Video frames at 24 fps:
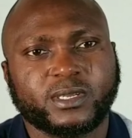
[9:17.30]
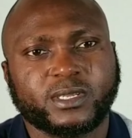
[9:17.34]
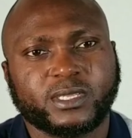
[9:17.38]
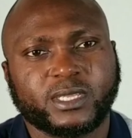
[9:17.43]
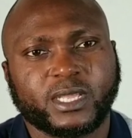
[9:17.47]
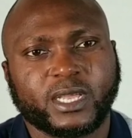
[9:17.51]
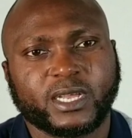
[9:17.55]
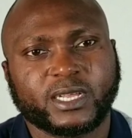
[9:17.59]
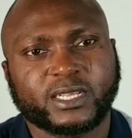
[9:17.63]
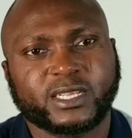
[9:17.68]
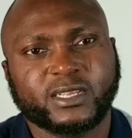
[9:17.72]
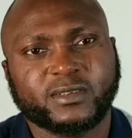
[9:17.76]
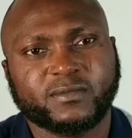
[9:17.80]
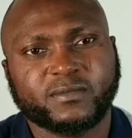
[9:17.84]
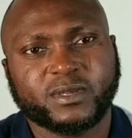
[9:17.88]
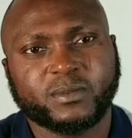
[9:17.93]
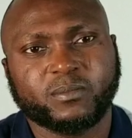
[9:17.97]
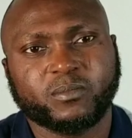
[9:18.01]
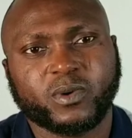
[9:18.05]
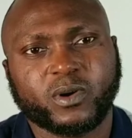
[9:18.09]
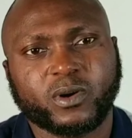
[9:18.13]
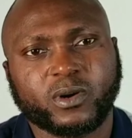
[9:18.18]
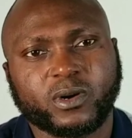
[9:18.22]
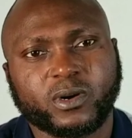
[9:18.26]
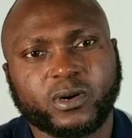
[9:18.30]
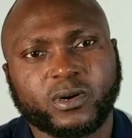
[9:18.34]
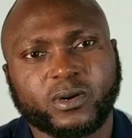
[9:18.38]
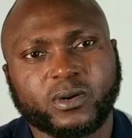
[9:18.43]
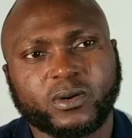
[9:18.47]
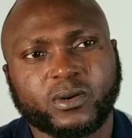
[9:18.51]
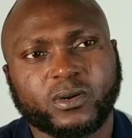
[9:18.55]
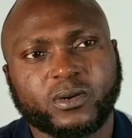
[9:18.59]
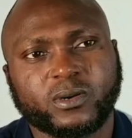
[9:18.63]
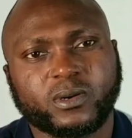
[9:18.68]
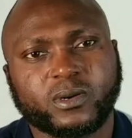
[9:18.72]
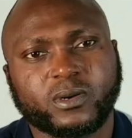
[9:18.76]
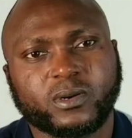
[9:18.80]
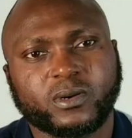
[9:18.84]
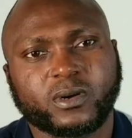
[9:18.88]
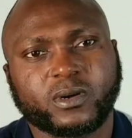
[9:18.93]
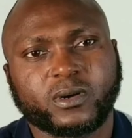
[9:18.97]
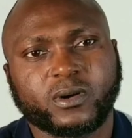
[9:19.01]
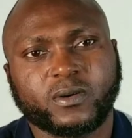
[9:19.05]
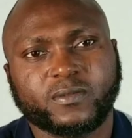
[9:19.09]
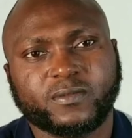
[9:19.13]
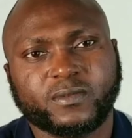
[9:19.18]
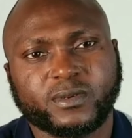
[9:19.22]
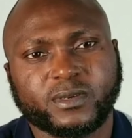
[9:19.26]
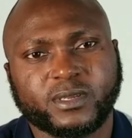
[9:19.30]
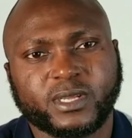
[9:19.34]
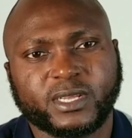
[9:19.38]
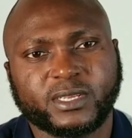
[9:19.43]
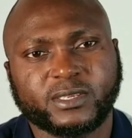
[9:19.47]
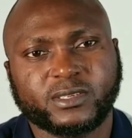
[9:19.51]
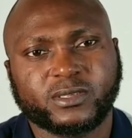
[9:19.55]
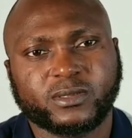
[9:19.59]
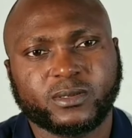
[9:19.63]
that gave me more confidence